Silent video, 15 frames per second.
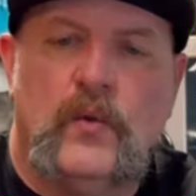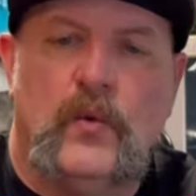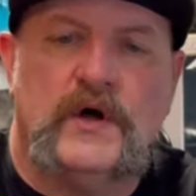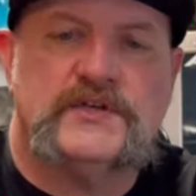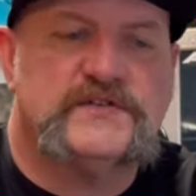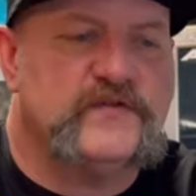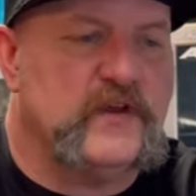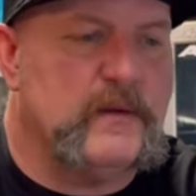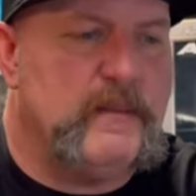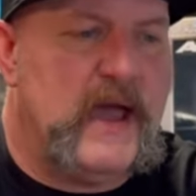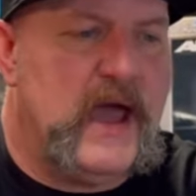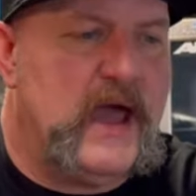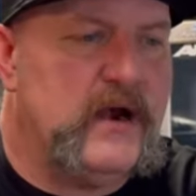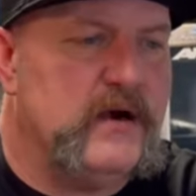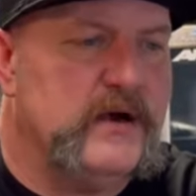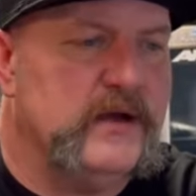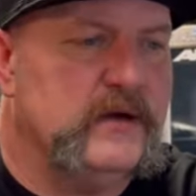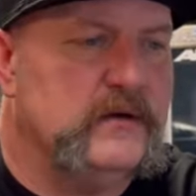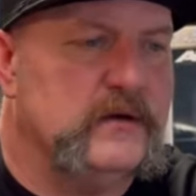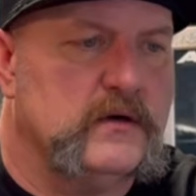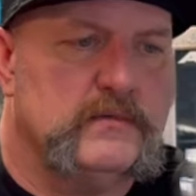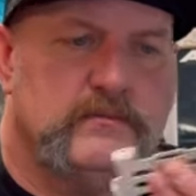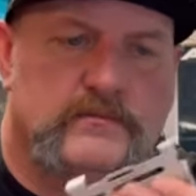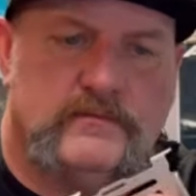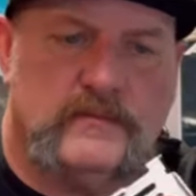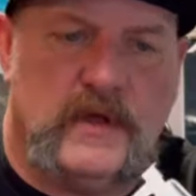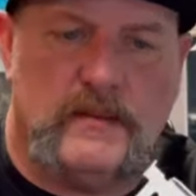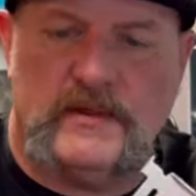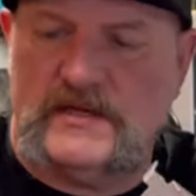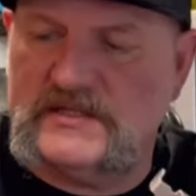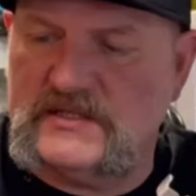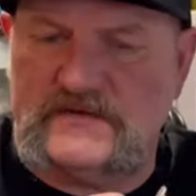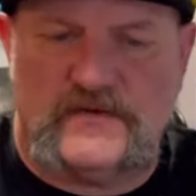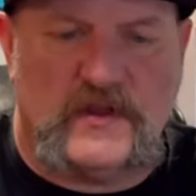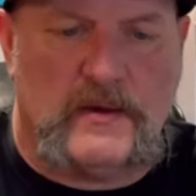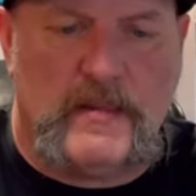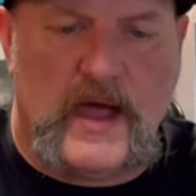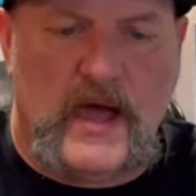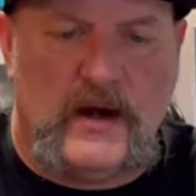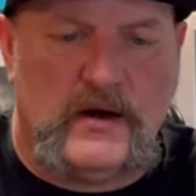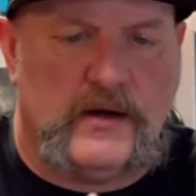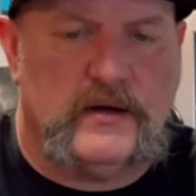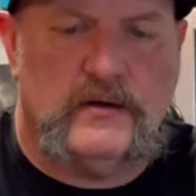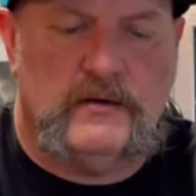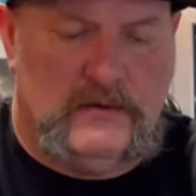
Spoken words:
One's for the battery, or maybe this is for the battery.